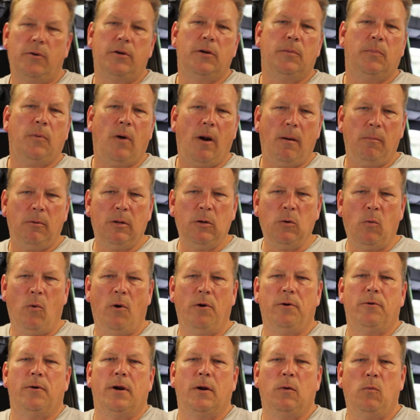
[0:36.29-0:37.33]
you're probably
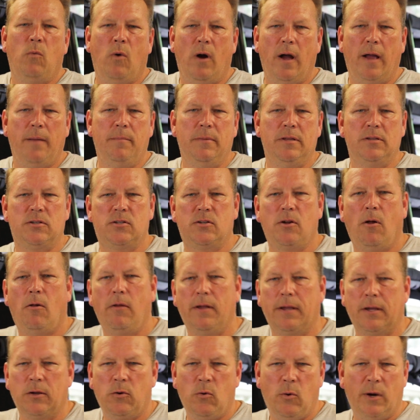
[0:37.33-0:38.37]
wondering why I'm
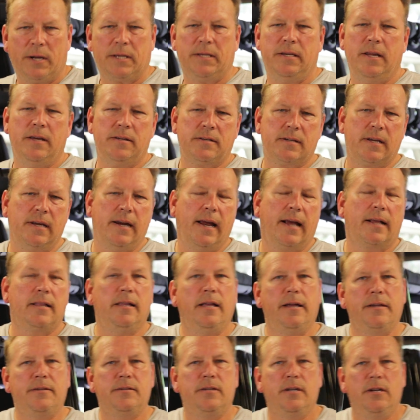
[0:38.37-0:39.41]
installing quick disconnect
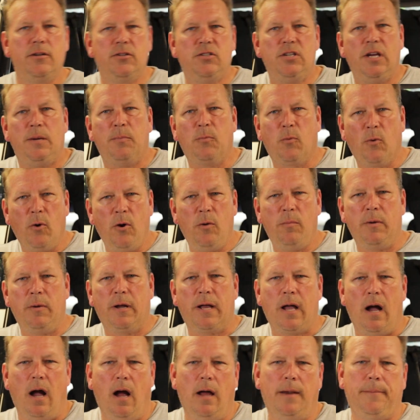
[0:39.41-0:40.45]
links in a Jeep
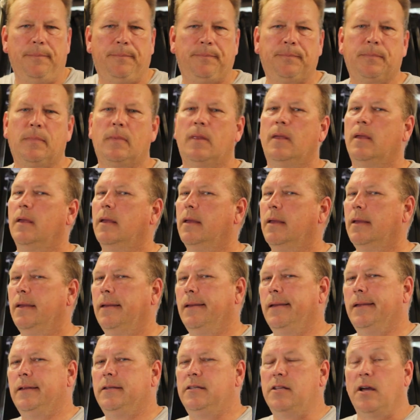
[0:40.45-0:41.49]
Rubicon.
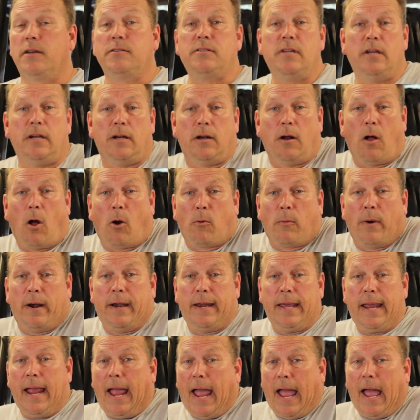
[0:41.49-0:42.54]
Doesn't it
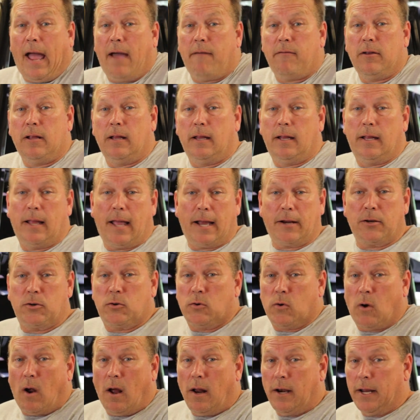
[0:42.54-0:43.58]
already have an
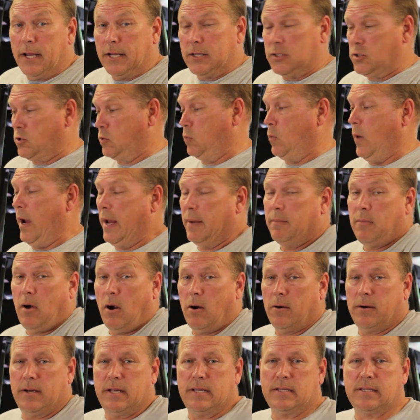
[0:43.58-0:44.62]
electronic
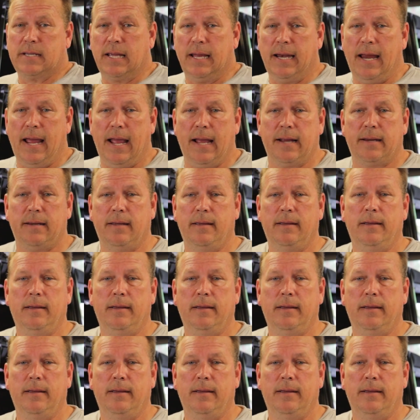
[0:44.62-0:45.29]
Swaybar disconnect?